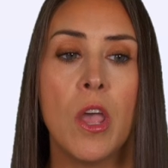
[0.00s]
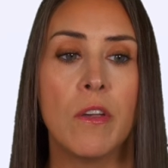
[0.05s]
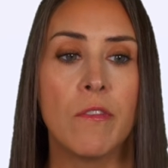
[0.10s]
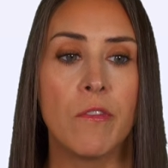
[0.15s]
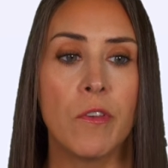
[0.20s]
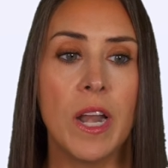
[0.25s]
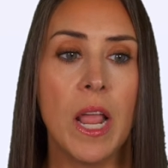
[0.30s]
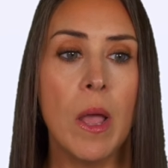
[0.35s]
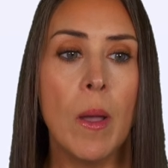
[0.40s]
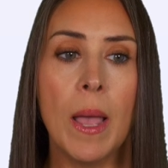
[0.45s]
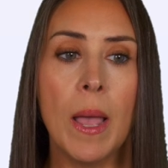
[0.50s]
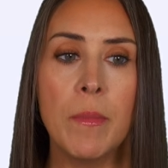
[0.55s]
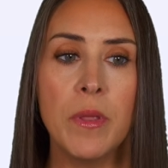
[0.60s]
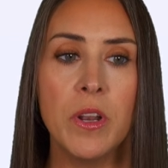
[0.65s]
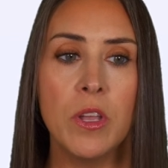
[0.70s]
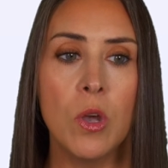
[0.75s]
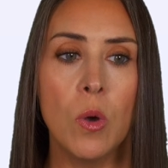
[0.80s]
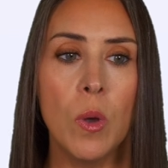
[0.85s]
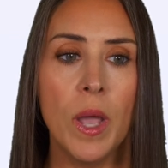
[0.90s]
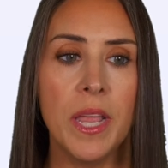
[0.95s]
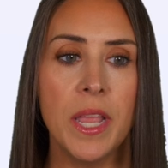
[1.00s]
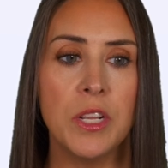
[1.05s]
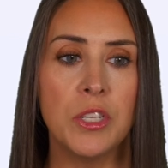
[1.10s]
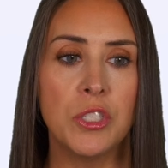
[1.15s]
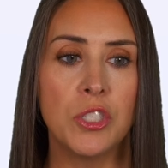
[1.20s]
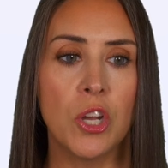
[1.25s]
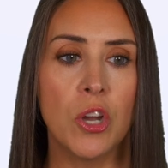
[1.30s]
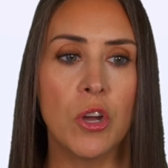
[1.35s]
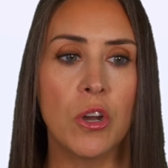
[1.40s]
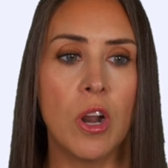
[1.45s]
For now, I'm going to go ahead
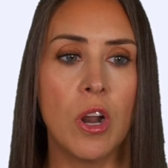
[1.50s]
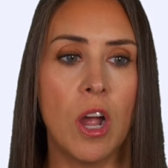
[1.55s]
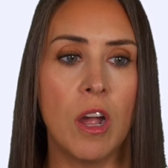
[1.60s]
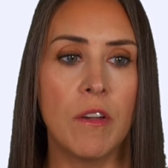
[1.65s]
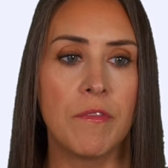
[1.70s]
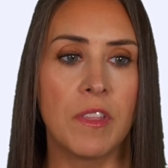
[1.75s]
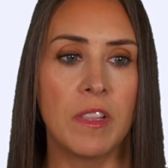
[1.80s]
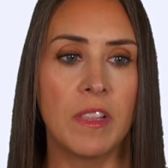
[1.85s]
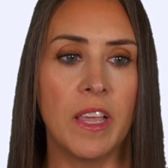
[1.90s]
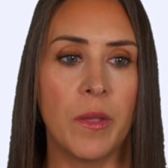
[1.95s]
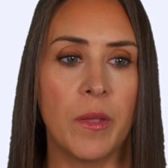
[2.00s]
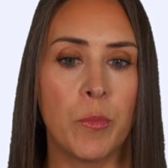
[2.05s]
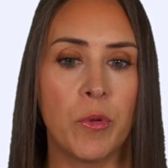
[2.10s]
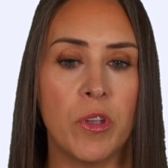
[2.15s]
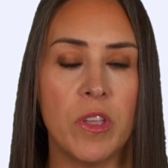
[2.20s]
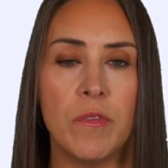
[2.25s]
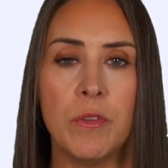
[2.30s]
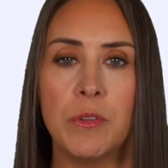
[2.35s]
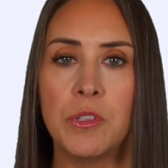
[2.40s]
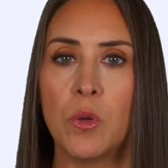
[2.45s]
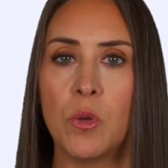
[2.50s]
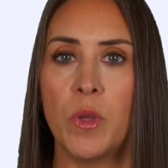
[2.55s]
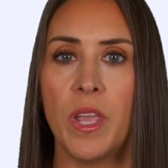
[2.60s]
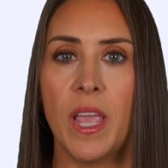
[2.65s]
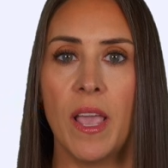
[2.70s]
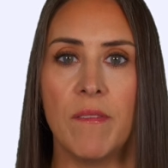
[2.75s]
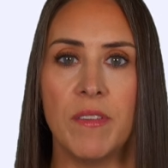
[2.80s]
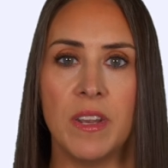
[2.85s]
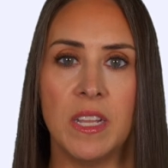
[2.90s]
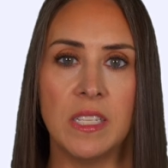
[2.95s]
and turn off the live preview so we
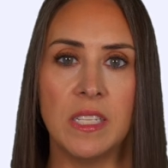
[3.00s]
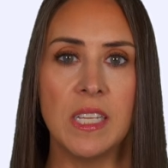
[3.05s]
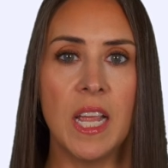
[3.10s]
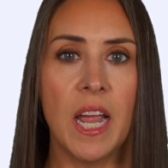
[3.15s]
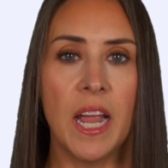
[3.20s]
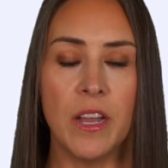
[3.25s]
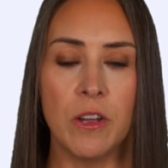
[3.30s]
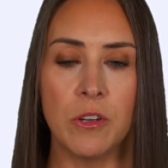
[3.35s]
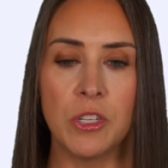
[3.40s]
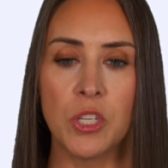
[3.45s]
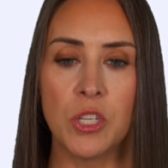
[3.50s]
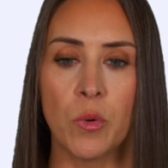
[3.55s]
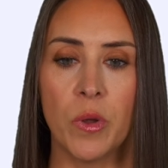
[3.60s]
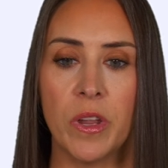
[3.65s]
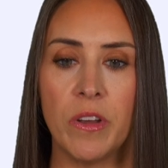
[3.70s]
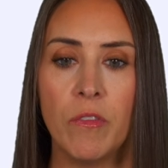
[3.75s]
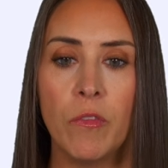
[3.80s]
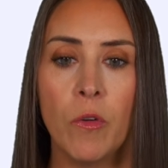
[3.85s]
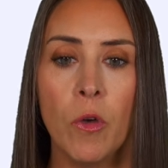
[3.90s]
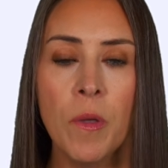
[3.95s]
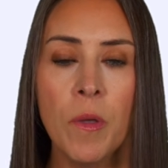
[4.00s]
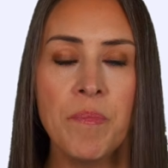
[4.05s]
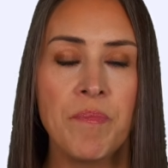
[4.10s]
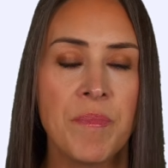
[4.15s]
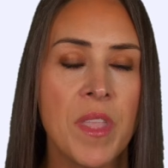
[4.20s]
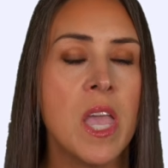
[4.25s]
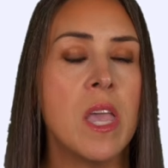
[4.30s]
have an entire screen full.